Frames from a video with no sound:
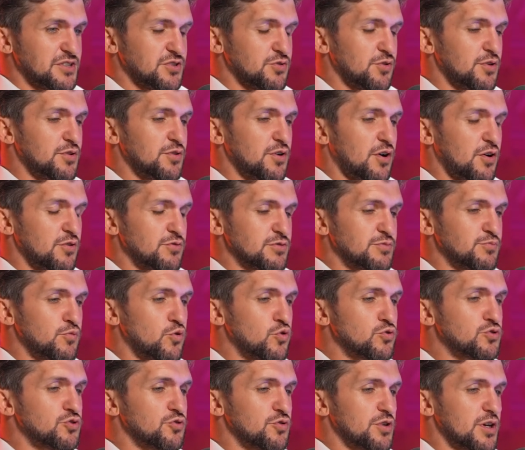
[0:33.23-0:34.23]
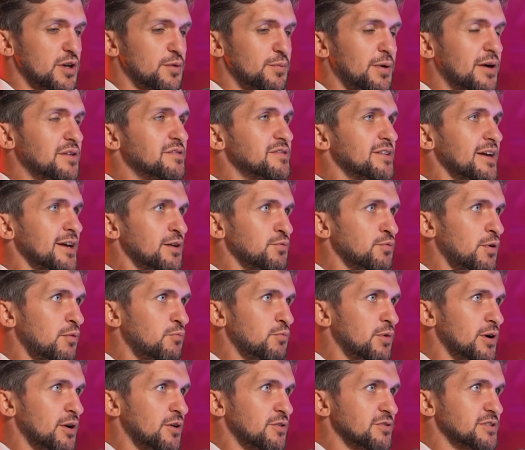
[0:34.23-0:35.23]
So I was more talking about day
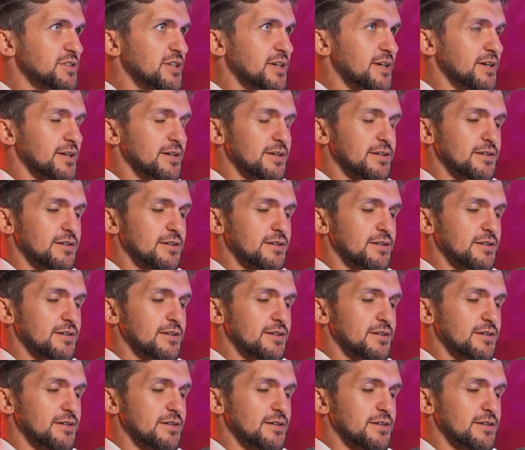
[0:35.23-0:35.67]
one when I was here.